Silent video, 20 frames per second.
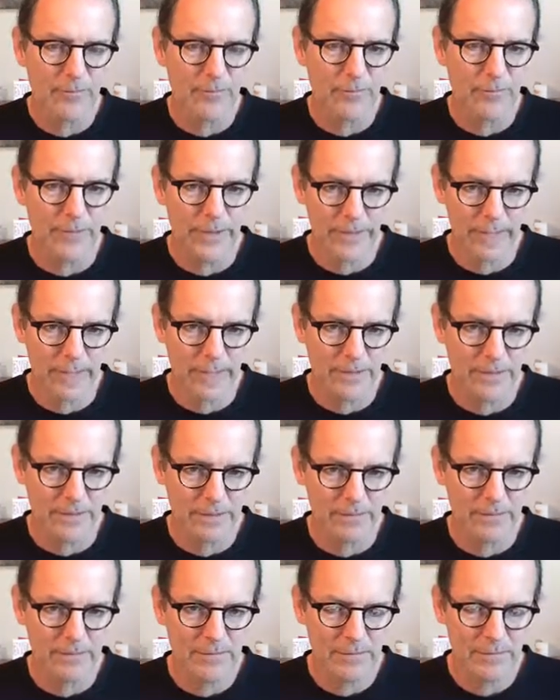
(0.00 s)
reacted.
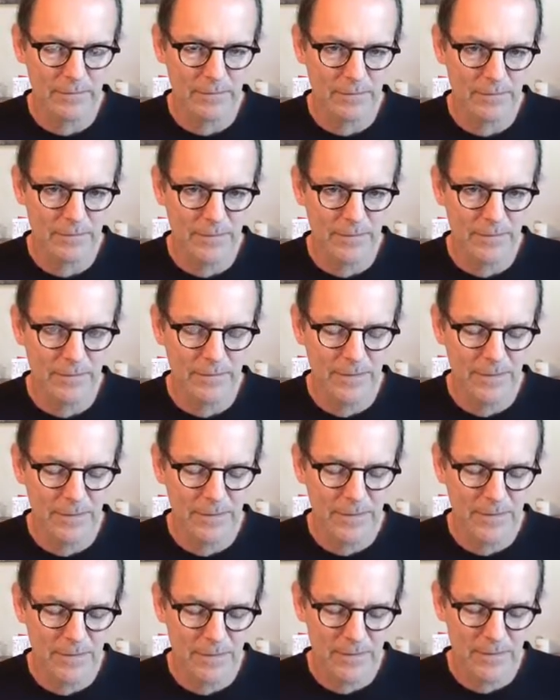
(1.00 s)

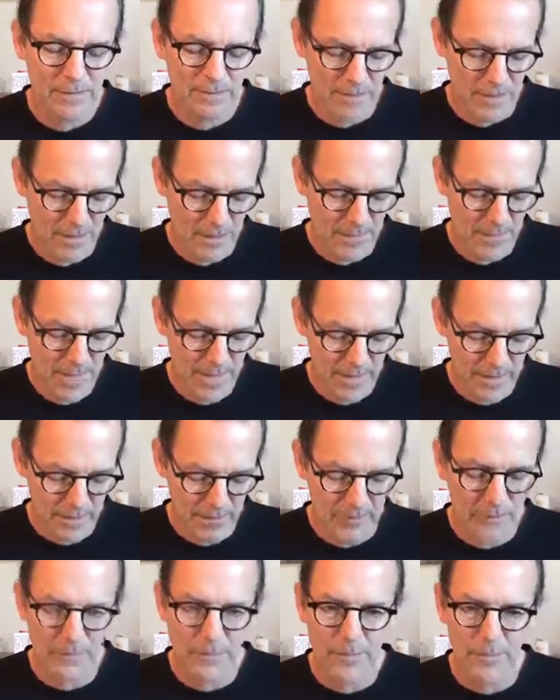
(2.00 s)
Some have
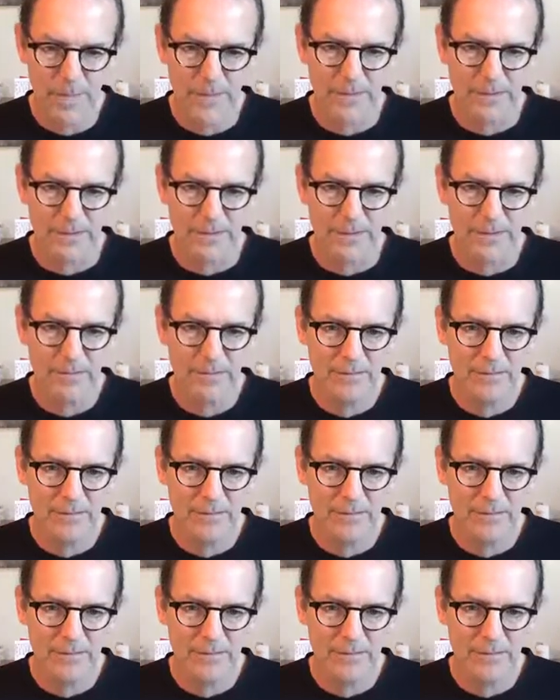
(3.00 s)
responded.